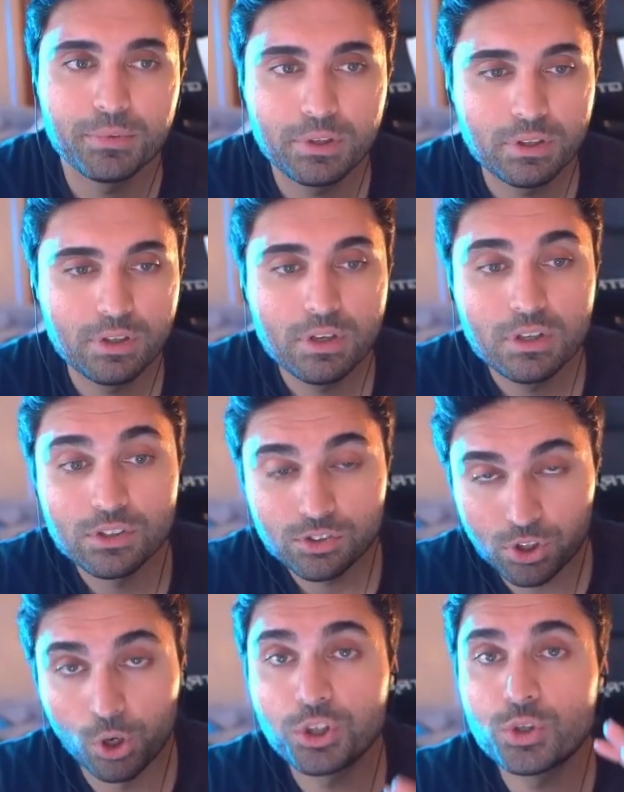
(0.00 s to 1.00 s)
Oh, shit.
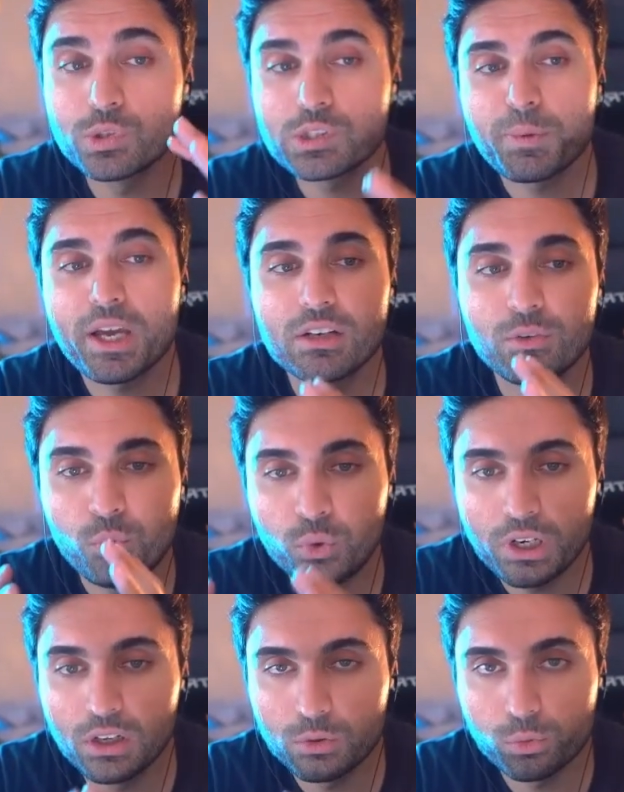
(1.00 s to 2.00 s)
So you spend
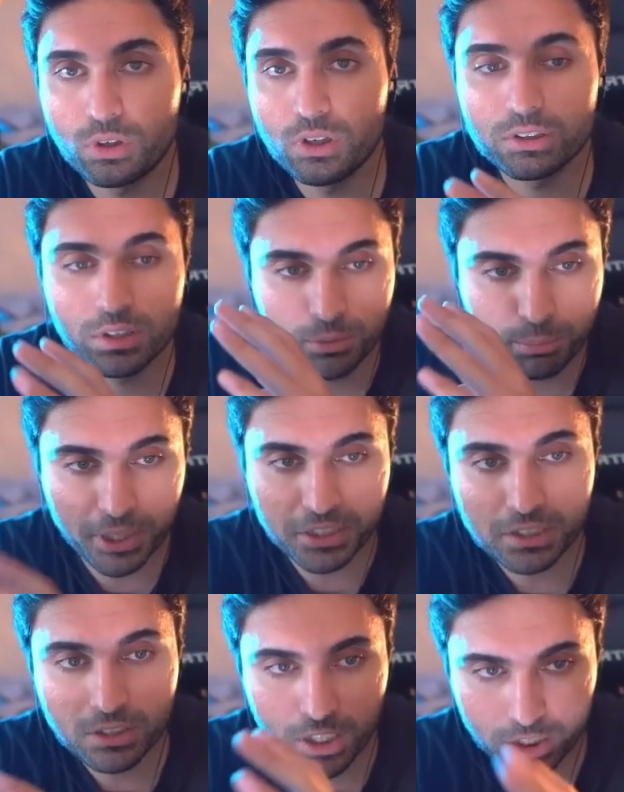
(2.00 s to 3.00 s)
real world
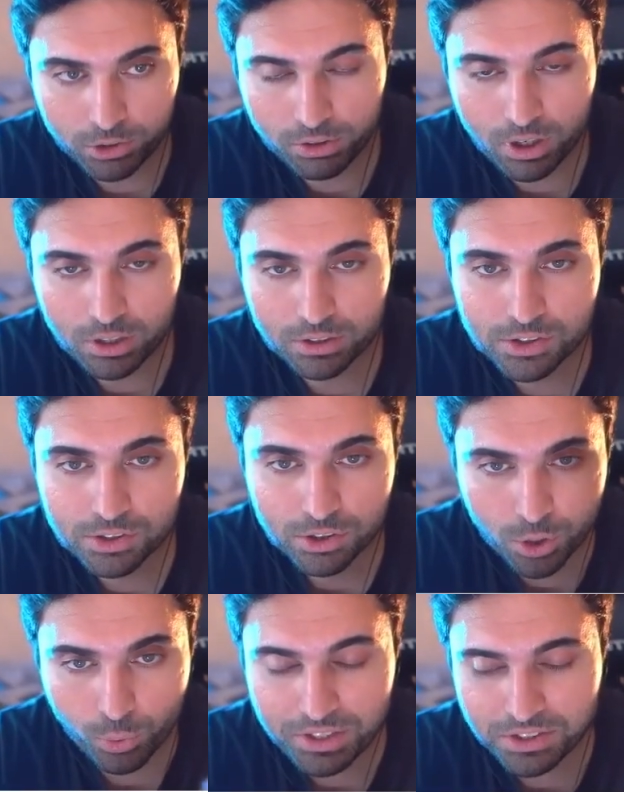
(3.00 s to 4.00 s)
money, $100
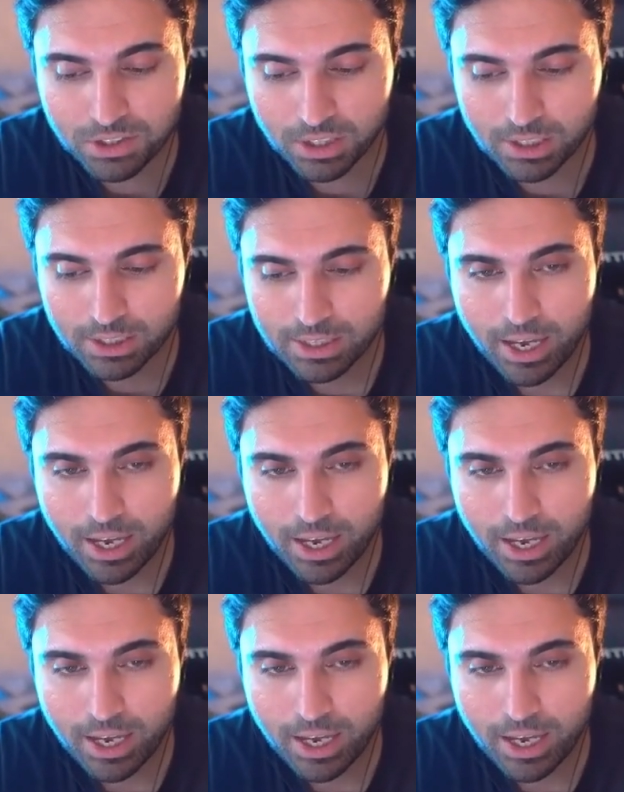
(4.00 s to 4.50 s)
USD,